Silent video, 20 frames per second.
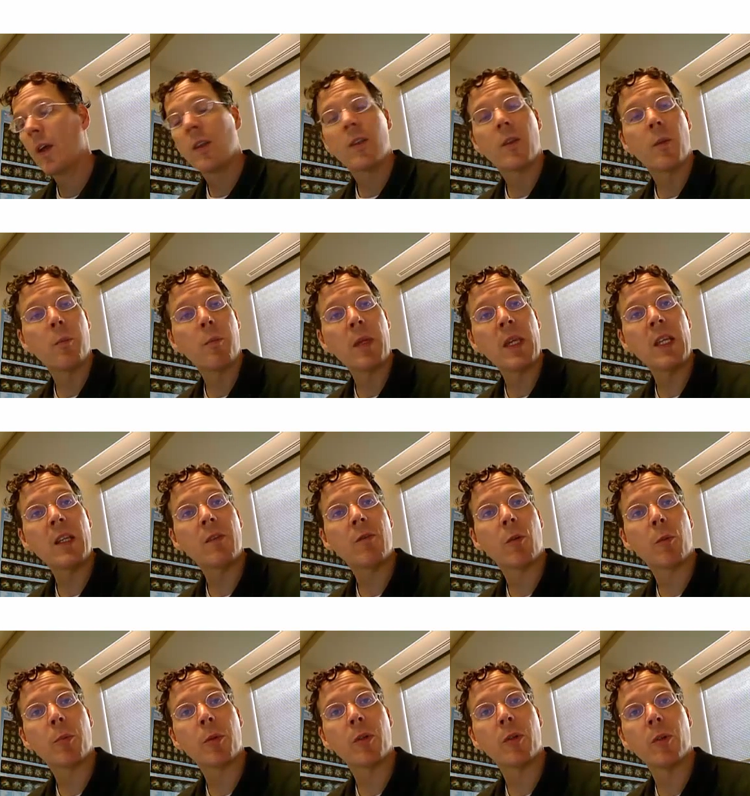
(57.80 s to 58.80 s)
The mean of a
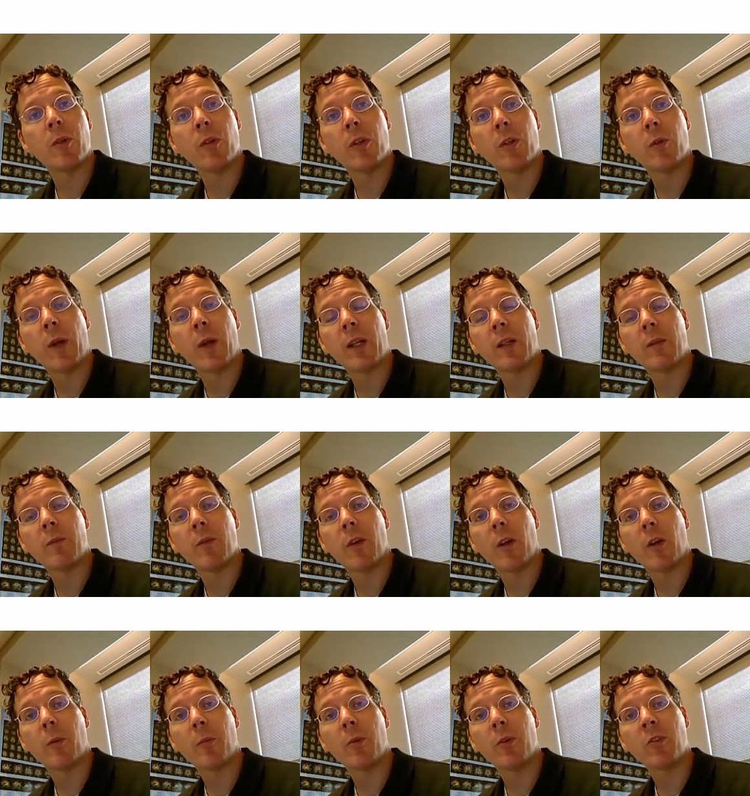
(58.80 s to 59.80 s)
Bernoulli random
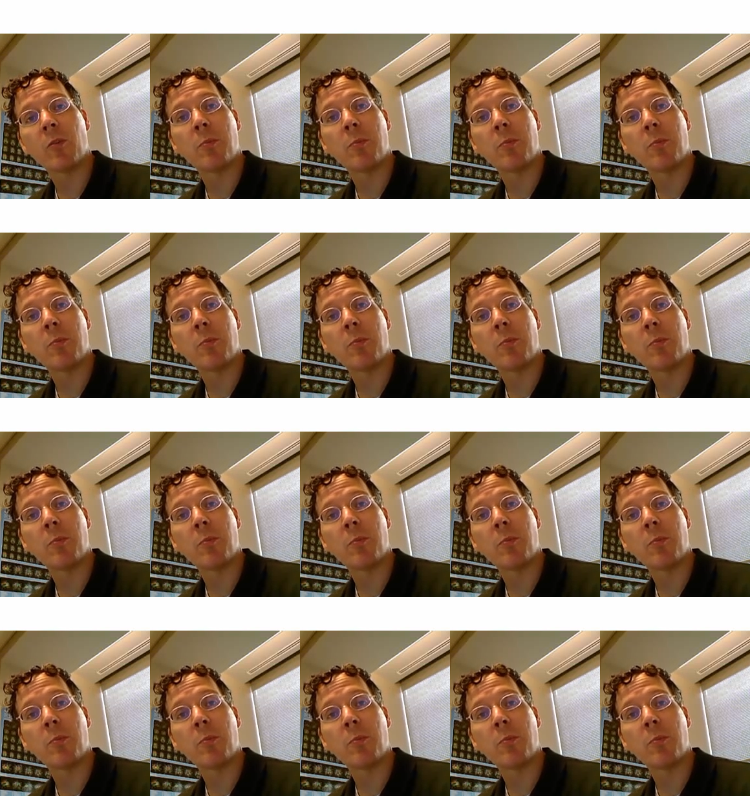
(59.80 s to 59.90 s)
variable is